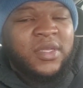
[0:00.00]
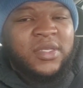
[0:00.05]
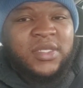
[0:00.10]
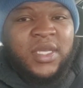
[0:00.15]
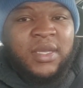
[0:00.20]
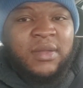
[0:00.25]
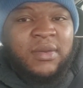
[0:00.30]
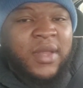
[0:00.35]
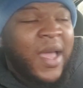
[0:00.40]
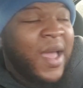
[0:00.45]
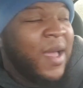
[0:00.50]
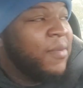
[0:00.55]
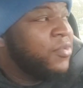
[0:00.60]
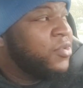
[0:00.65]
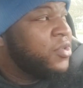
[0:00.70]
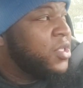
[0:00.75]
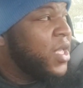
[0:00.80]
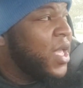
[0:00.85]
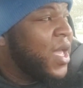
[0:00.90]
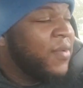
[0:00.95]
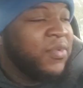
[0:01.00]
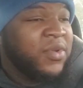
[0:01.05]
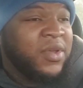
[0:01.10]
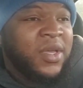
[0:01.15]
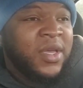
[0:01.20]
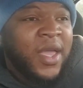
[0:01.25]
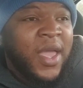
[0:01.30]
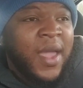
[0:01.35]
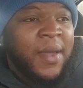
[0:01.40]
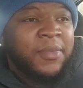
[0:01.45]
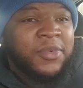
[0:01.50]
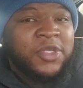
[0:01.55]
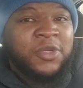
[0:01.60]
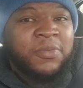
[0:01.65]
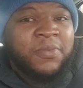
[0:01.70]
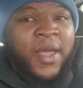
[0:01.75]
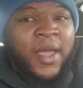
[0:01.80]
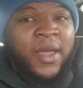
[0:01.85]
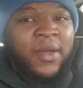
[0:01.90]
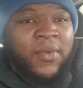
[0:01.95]
Seemed to obviously have a good
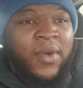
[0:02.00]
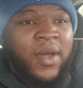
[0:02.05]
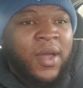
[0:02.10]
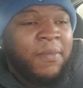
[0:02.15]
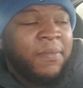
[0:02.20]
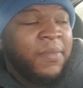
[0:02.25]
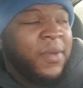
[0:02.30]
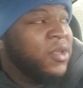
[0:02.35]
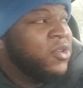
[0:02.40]
amateur background,